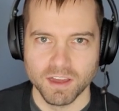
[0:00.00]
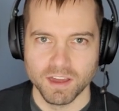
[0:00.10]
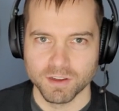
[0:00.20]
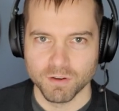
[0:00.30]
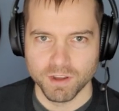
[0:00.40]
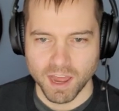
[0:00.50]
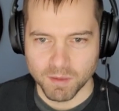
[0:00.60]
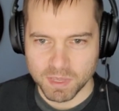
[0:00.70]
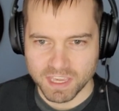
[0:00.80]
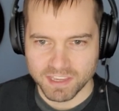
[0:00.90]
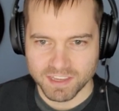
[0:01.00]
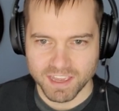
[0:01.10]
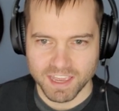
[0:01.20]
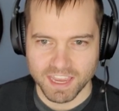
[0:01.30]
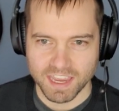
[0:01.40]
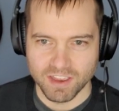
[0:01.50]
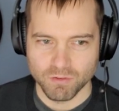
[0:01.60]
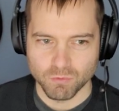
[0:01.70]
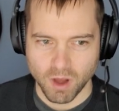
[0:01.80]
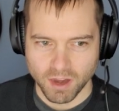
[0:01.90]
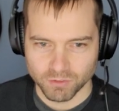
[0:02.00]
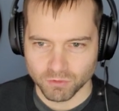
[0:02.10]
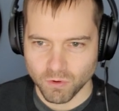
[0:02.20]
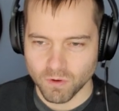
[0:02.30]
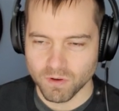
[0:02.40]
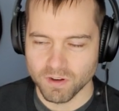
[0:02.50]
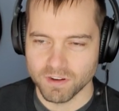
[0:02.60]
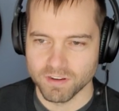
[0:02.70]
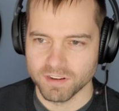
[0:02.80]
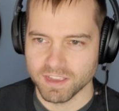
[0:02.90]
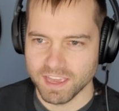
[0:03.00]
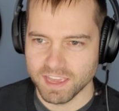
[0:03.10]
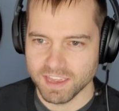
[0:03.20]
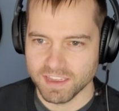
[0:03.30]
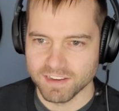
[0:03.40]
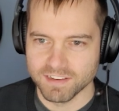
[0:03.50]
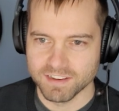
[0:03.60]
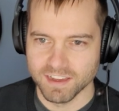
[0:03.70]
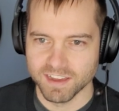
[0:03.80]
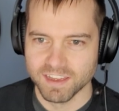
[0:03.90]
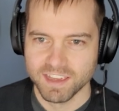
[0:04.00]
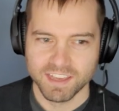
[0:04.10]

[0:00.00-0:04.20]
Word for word: uh, Konami and Roxor, and uh,